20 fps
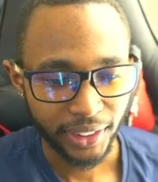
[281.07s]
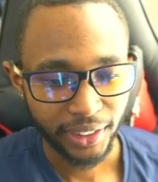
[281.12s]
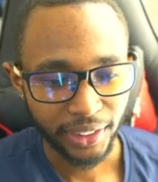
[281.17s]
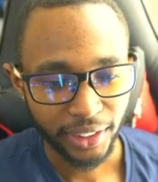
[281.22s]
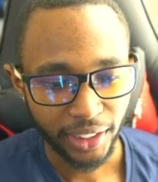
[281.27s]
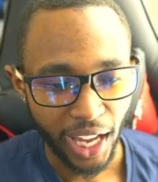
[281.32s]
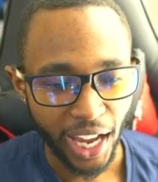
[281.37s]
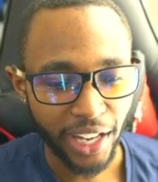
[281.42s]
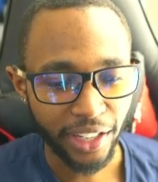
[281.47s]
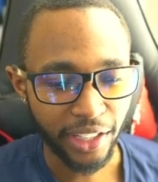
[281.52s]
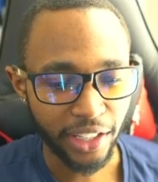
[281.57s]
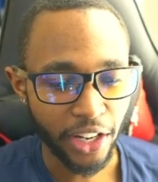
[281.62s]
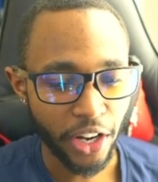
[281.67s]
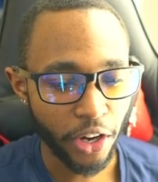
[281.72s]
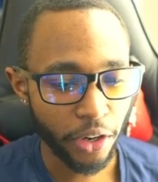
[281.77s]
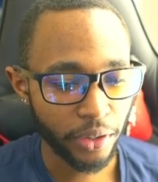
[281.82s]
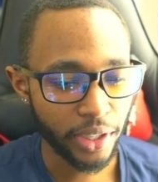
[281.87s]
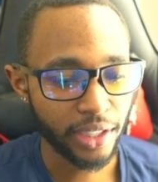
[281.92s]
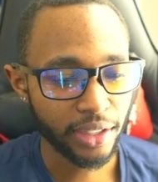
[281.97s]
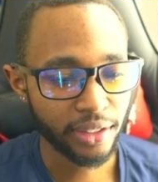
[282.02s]
I
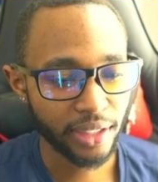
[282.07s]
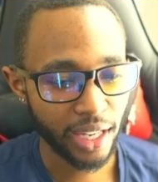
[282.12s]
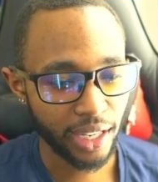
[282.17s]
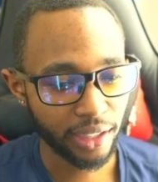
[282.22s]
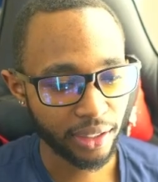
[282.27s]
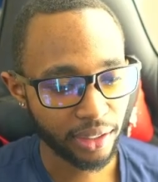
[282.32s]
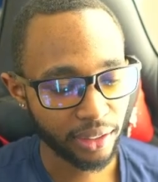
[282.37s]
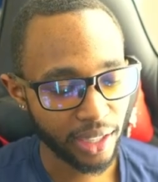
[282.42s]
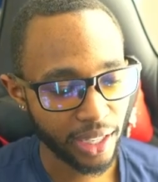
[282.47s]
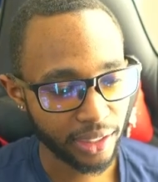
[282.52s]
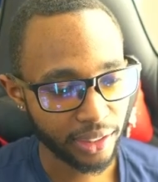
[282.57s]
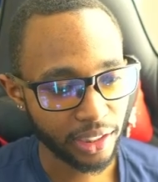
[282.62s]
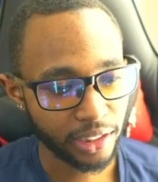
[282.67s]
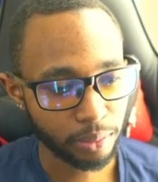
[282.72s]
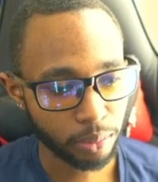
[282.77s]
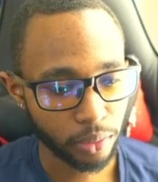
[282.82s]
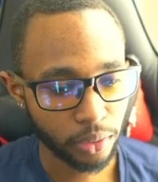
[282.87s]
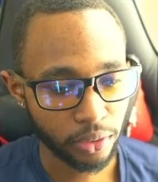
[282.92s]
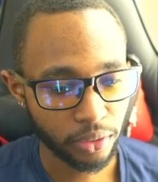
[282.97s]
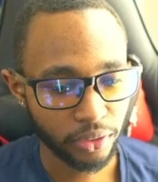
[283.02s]
know he's not gonna like this
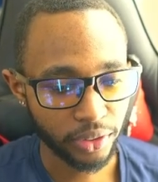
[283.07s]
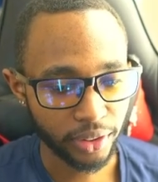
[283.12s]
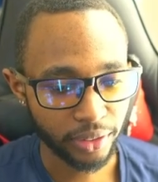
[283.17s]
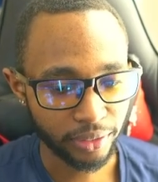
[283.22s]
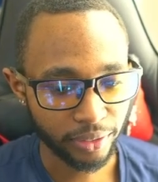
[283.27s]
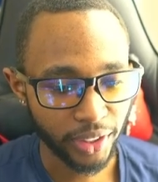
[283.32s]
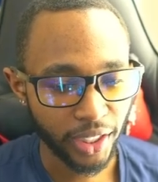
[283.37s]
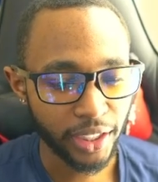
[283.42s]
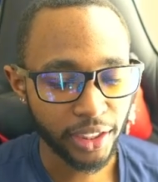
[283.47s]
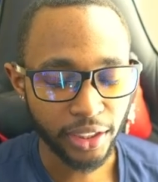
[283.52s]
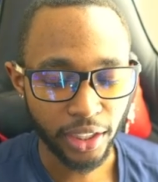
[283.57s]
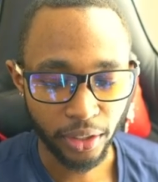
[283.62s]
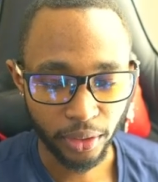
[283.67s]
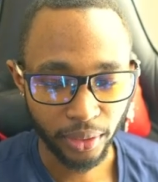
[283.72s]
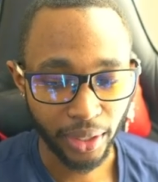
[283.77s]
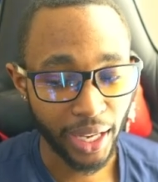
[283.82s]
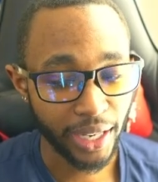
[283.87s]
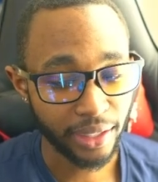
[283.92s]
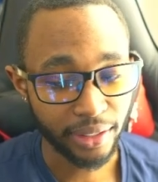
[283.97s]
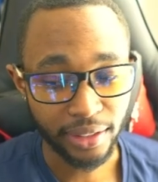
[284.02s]
move, and
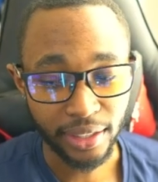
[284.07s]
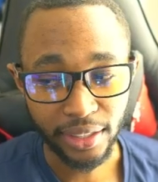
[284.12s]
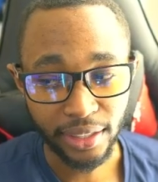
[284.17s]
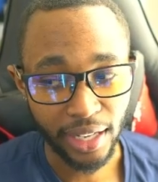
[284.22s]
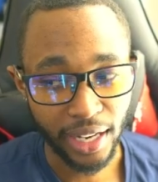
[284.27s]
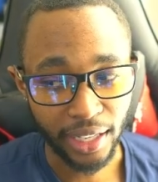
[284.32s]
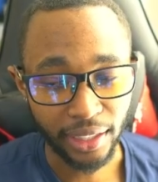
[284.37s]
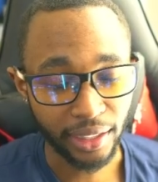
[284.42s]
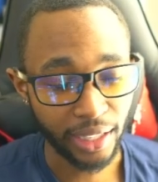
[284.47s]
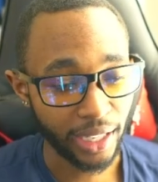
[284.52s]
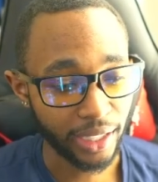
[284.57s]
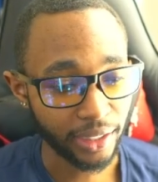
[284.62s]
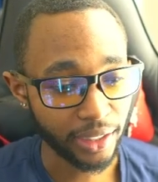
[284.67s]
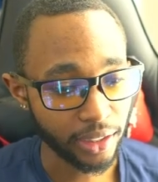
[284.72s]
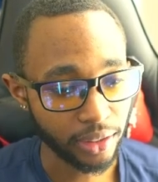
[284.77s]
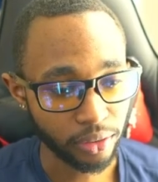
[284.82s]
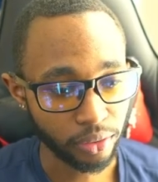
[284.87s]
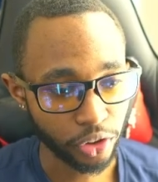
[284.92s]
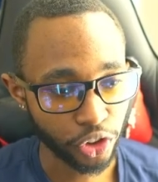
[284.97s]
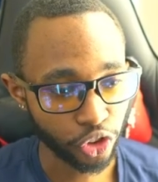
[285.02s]
Light did not like
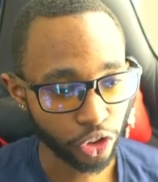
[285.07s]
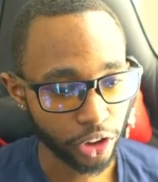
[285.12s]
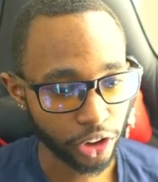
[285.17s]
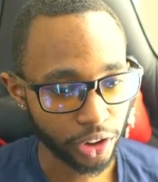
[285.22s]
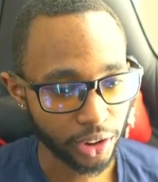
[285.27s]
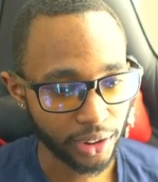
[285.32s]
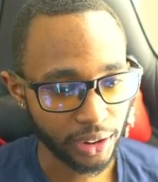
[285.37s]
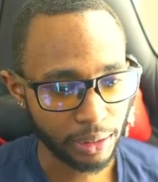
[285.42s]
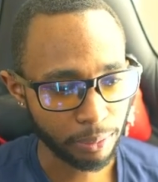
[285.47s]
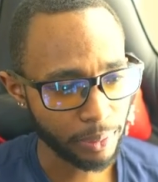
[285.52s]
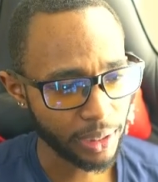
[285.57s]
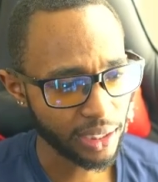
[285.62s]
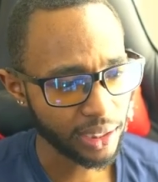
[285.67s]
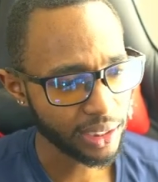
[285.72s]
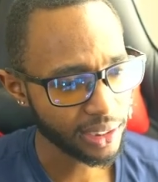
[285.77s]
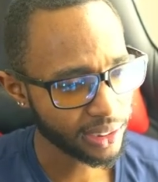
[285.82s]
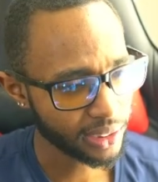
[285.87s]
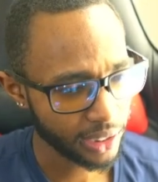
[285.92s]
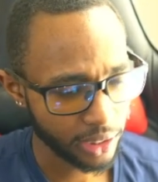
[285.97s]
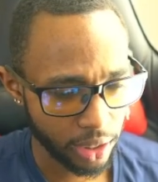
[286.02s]
his restrictions. Immediately
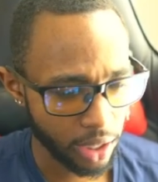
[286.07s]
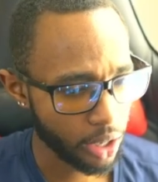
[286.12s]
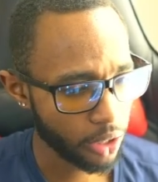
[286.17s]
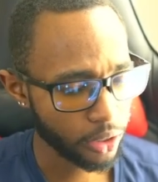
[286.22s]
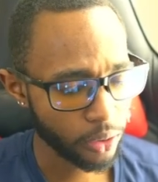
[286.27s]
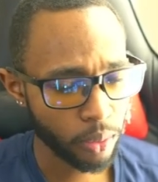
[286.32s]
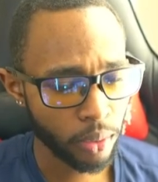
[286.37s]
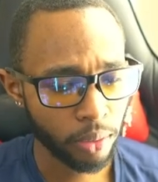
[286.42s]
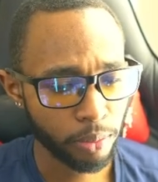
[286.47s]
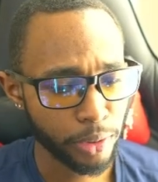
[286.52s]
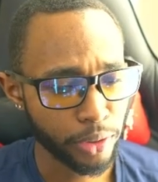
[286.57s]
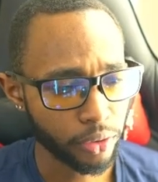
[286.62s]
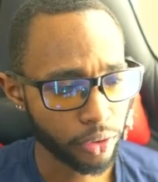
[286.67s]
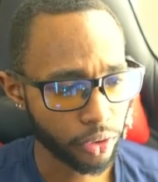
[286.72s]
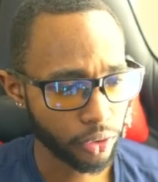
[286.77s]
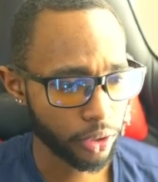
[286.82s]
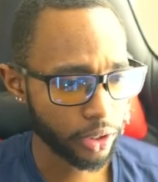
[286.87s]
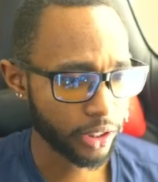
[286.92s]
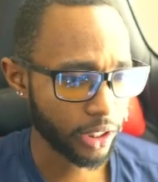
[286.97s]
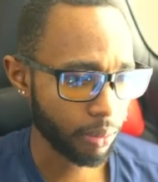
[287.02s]
said, no, you won't be
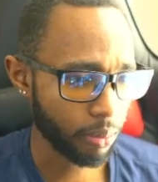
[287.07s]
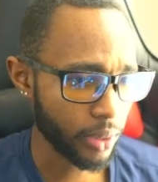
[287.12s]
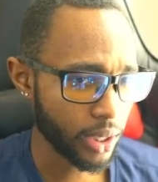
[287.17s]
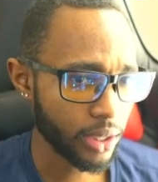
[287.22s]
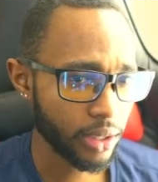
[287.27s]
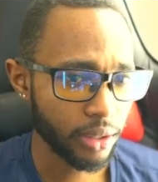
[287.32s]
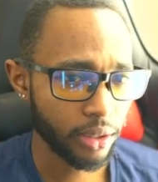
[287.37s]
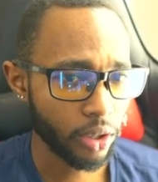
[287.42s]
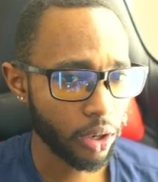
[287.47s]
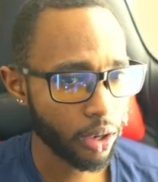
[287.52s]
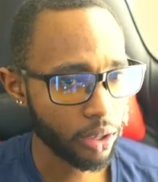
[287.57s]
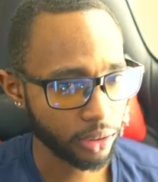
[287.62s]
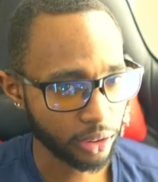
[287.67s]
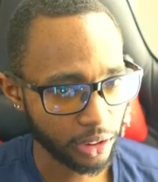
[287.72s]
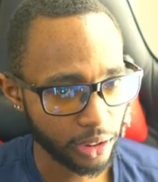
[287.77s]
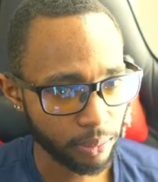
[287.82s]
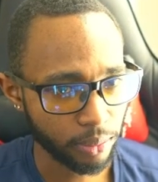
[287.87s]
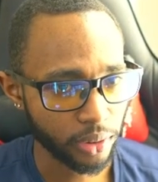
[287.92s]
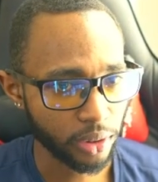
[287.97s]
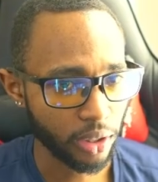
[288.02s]
restricting me, causing
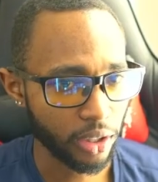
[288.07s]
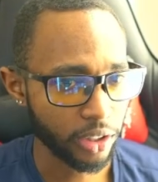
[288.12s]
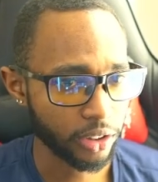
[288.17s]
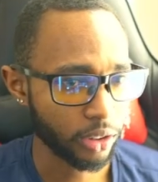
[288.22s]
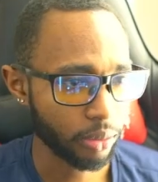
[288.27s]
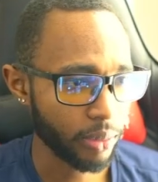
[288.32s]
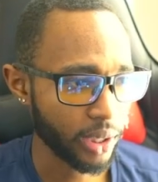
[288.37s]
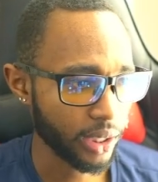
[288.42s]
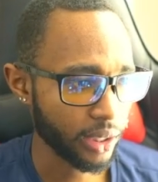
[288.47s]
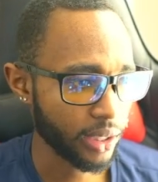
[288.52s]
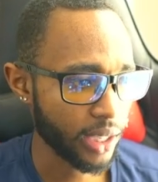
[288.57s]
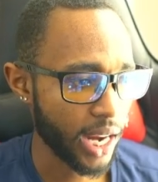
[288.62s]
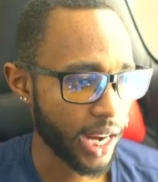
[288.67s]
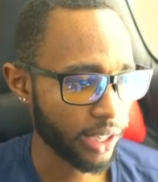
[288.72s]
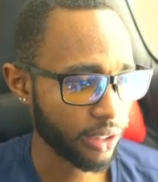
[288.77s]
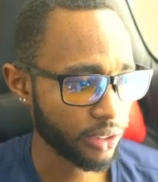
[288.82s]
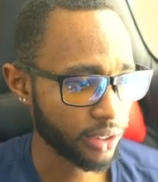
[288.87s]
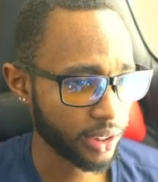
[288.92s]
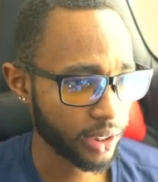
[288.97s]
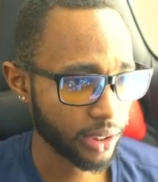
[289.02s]
him to also make an
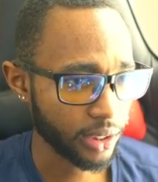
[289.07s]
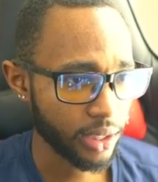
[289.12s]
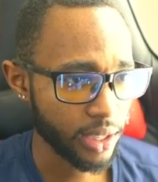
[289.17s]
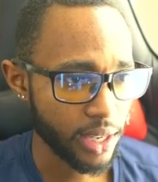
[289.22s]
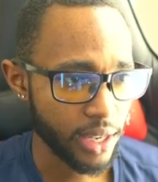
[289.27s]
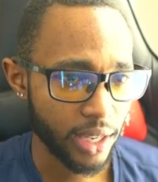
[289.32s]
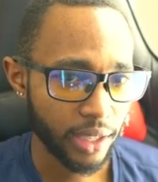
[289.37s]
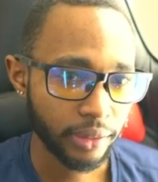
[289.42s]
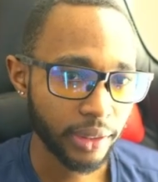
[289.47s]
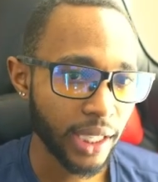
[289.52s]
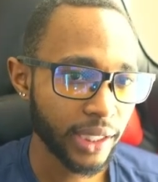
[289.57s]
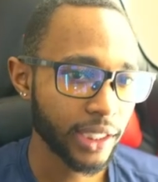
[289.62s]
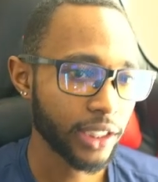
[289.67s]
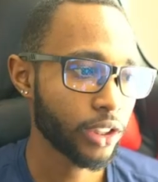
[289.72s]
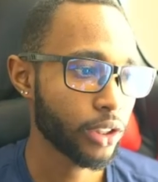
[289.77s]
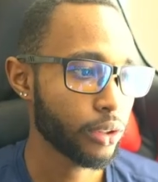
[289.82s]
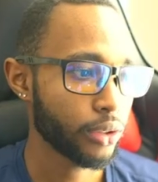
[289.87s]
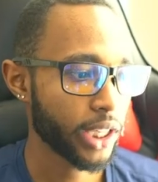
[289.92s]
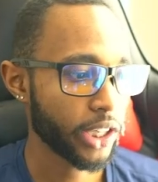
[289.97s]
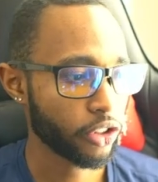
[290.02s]
inaccuracy. Nothing
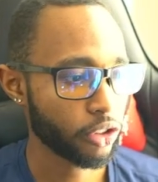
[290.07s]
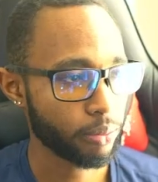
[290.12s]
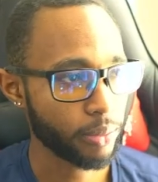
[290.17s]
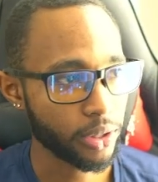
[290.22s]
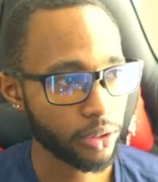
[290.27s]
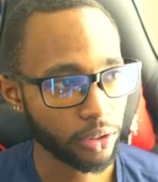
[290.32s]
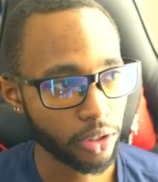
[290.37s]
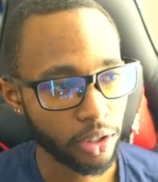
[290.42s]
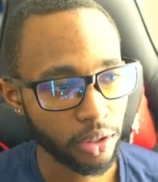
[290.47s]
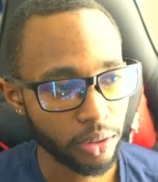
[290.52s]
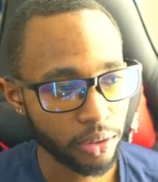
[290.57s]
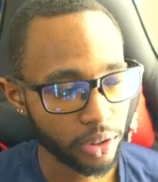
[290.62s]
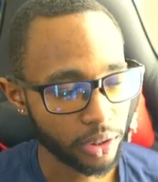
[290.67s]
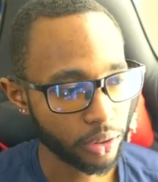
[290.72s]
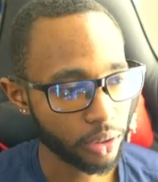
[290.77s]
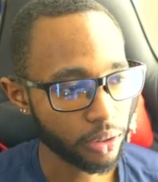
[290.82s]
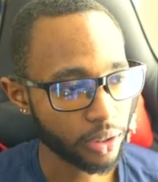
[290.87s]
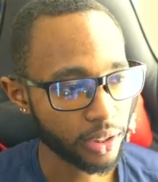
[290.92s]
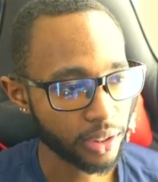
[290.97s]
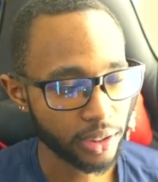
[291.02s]
too detrimental though, as you
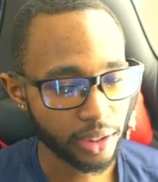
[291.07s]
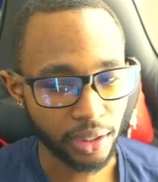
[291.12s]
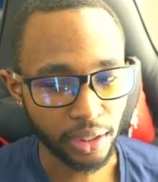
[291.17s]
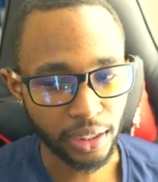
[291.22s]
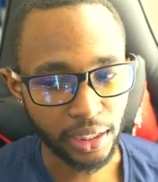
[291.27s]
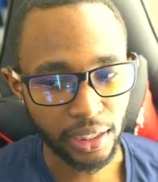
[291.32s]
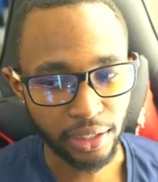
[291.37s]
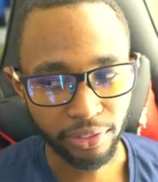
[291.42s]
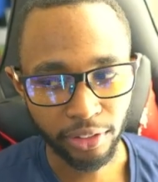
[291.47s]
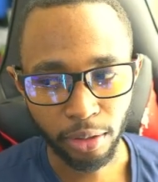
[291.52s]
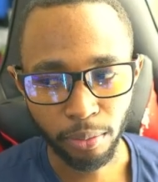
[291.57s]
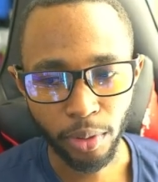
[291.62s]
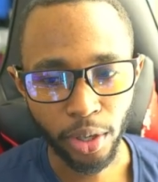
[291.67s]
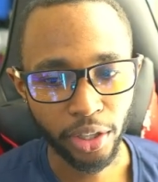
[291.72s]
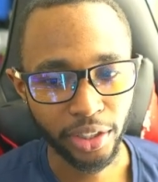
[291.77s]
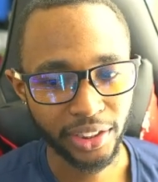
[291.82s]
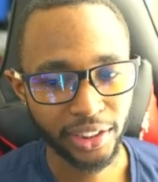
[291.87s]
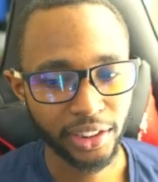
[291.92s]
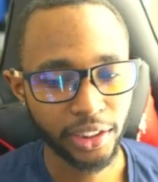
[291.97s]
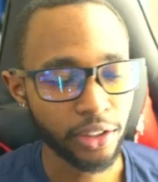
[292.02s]
can see the eval bar
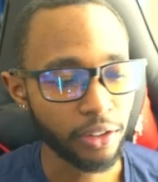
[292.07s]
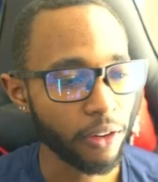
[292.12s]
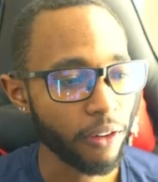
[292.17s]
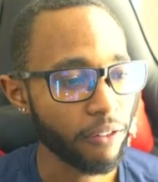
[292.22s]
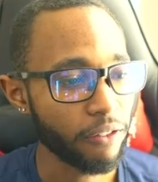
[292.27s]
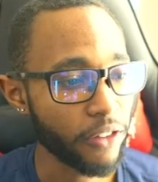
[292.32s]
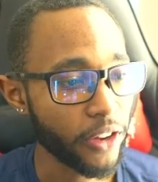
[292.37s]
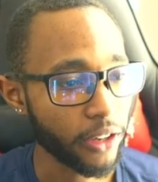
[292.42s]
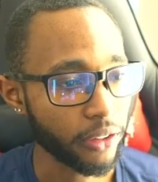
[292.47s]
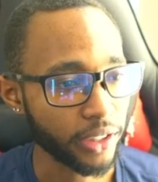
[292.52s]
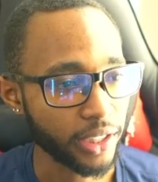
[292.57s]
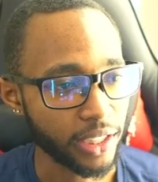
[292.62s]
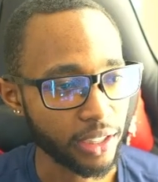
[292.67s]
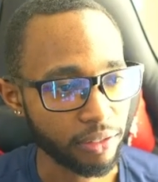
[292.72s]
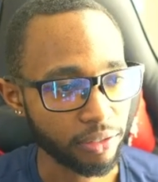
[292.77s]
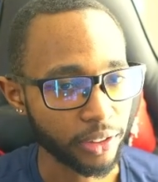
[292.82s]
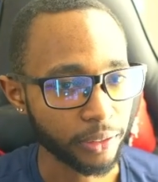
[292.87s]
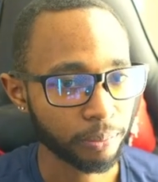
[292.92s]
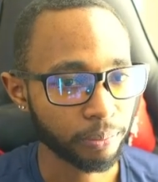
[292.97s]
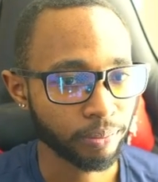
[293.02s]
is still very
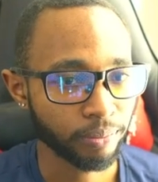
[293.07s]
even.